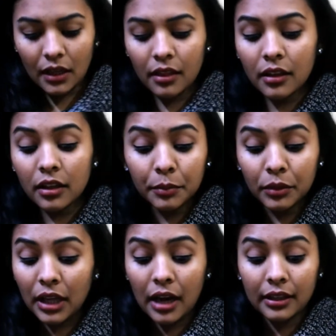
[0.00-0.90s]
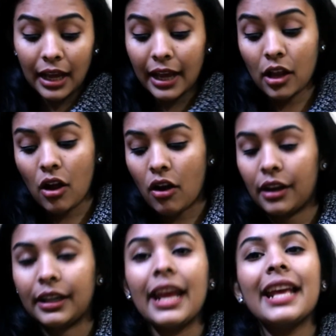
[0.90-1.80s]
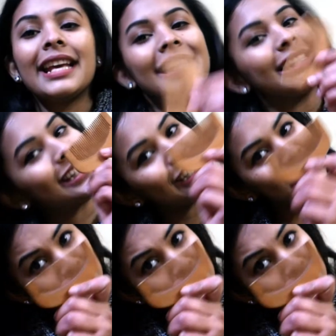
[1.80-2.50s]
Third product I got is this